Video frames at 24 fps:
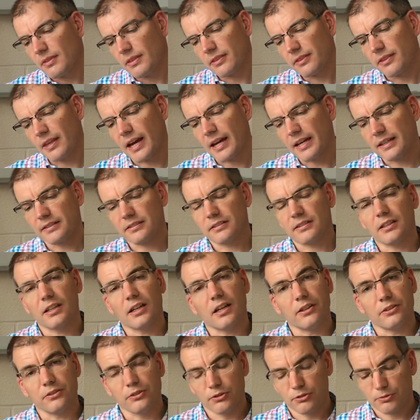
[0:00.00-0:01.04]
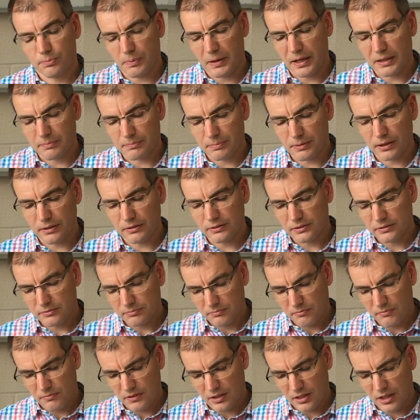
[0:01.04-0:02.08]
than a newspaper
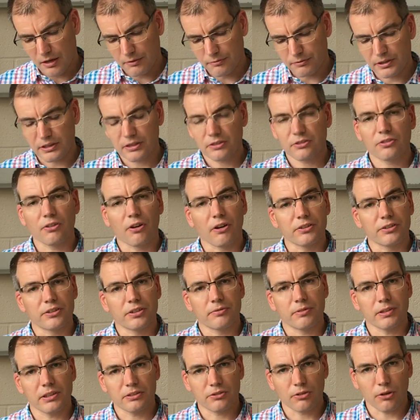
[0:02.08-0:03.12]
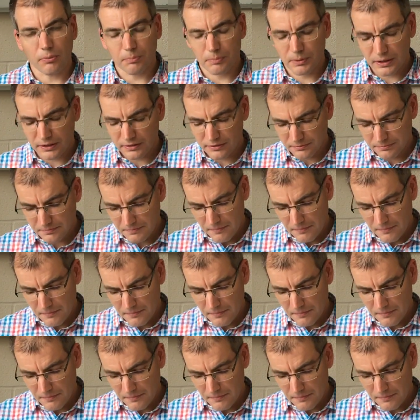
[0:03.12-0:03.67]
covering a scientific topic,